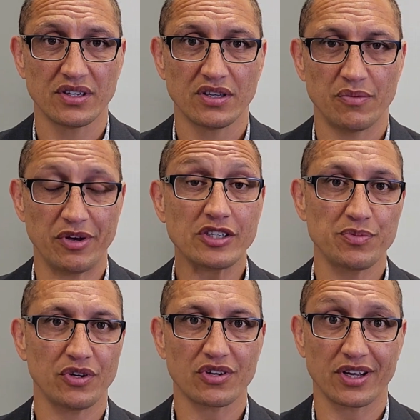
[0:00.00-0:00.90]
It makes
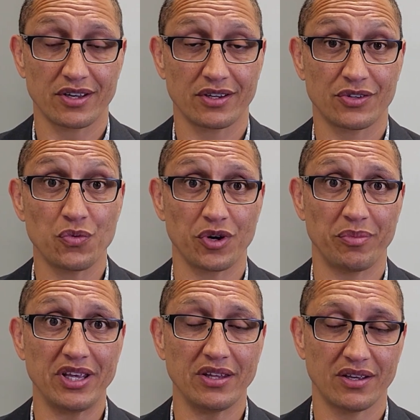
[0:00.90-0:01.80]
me look like I don't want to
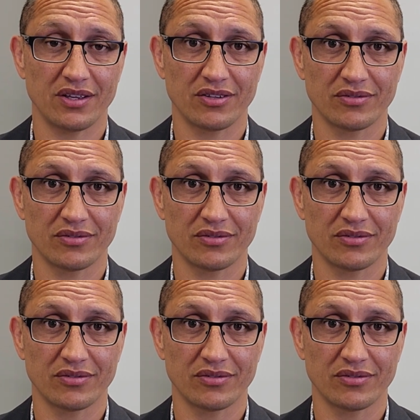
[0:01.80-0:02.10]
be there.